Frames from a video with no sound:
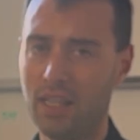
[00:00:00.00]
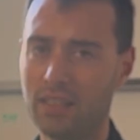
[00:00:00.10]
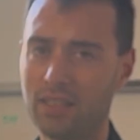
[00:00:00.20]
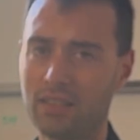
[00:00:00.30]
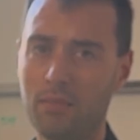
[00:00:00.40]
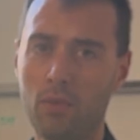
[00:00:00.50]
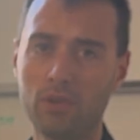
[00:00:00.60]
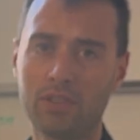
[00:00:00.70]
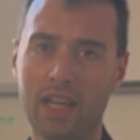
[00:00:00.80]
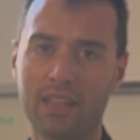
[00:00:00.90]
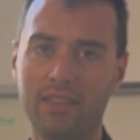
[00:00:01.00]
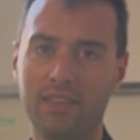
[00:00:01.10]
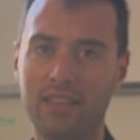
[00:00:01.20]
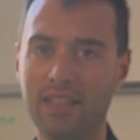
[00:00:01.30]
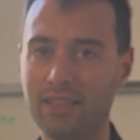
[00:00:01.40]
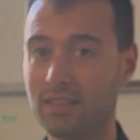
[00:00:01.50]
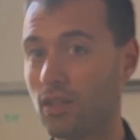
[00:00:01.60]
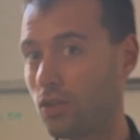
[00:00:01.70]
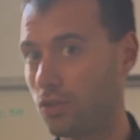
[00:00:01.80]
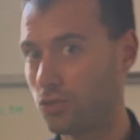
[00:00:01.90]
It is almost like the leasing
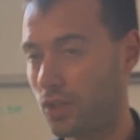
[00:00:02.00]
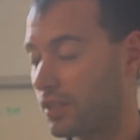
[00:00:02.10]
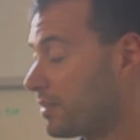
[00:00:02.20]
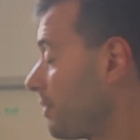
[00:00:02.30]
contract.